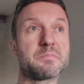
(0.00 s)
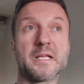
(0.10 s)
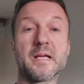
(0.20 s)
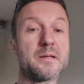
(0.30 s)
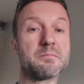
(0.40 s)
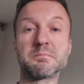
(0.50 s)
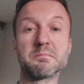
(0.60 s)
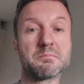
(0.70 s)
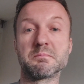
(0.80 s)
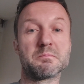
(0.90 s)
then
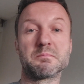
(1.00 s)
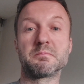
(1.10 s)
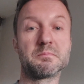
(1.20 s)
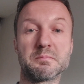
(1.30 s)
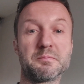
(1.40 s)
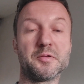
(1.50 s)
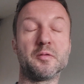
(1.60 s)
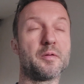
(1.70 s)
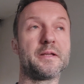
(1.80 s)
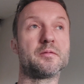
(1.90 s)
you
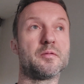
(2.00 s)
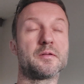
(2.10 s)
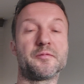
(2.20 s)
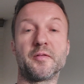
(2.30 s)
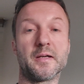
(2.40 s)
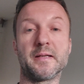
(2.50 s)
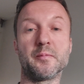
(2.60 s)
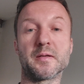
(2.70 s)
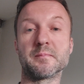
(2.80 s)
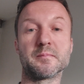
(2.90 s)
don't need to notify
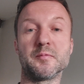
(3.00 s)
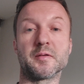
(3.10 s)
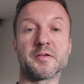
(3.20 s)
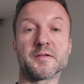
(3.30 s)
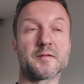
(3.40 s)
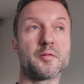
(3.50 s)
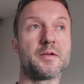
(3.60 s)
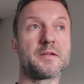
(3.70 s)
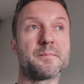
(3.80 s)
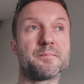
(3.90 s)
anyone. You can just do
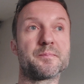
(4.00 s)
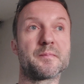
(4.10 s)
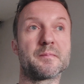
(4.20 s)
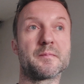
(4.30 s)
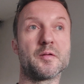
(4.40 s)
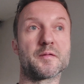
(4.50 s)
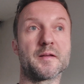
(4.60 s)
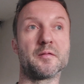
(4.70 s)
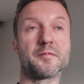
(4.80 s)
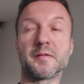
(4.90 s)
it
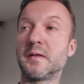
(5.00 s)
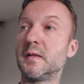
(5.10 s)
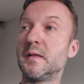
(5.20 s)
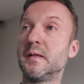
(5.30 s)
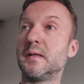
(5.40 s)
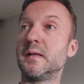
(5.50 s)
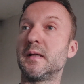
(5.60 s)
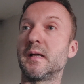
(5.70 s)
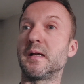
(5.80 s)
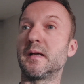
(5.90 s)
yourself.
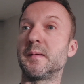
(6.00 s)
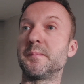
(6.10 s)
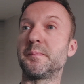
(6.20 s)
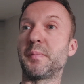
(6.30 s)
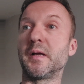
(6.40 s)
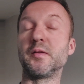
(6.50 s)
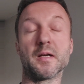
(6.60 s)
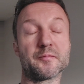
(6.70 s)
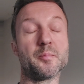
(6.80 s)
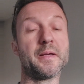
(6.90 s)
But you
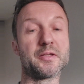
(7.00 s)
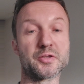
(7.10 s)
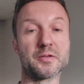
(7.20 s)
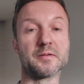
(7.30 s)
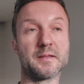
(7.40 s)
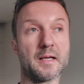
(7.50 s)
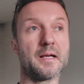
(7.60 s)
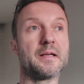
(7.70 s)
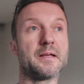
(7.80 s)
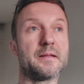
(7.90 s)
have to make sure
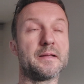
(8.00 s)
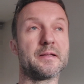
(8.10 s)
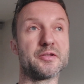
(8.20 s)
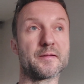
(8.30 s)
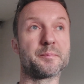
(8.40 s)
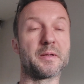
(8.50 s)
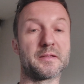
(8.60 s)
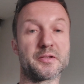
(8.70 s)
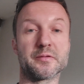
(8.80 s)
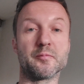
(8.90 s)
that they're just
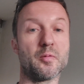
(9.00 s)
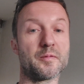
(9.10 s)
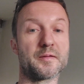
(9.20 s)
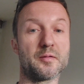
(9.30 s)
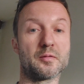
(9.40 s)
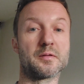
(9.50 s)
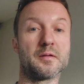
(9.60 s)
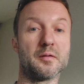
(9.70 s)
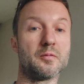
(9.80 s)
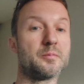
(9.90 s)
partition walls,
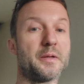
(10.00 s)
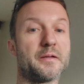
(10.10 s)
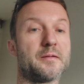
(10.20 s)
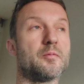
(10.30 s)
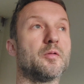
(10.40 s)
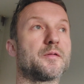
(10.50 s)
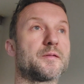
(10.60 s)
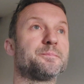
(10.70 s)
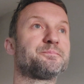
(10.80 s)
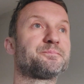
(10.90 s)
not load-bearing walls.